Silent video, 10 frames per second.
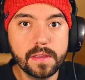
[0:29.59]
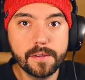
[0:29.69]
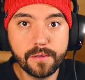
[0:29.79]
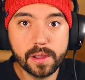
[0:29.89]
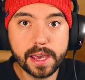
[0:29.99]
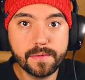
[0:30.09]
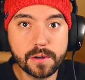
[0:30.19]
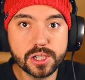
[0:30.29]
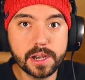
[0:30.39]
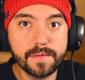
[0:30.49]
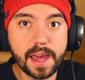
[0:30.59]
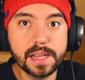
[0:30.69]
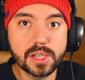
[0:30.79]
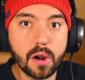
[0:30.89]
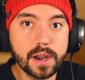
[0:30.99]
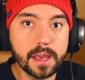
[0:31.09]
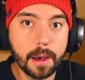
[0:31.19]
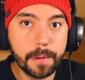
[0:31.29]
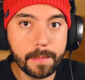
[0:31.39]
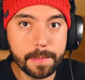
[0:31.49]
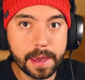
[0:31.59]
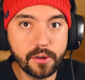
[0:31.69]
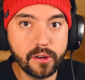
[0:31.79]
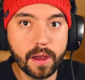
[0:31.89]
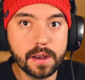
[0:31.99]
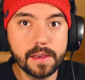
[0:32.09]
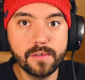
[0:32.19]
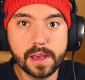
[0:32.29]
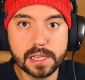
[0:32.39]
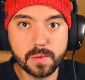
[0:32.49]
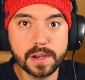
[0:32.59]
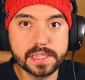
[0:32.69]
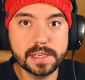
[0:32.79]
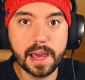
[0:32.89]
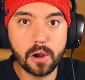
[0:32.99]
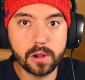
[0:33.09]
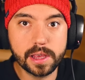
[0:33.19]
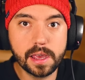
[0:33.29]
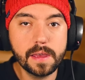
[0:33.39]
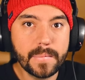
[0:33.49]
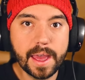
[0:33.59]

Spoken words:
The full length version of that is already up on my Patreon if you guys want to see that early.